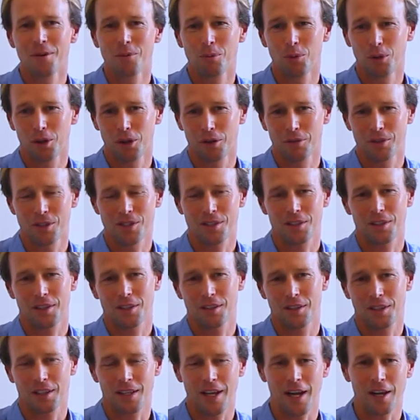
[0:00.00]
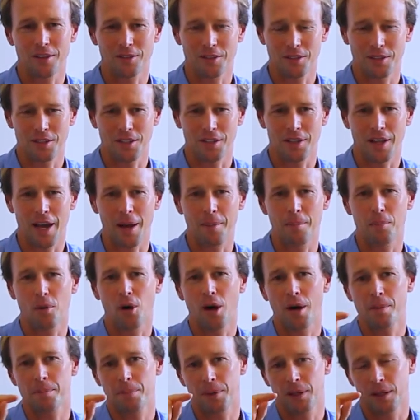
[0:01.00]
Well, obviously the counter to that
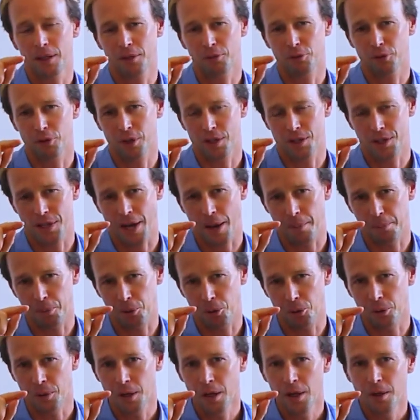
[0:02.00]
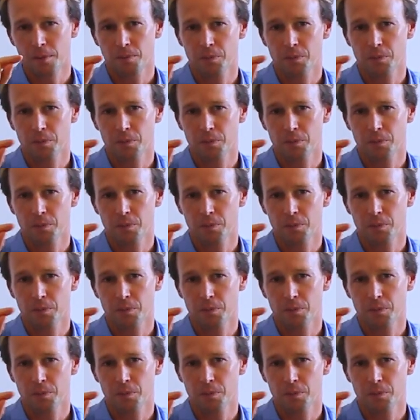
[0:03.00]
might be, for example,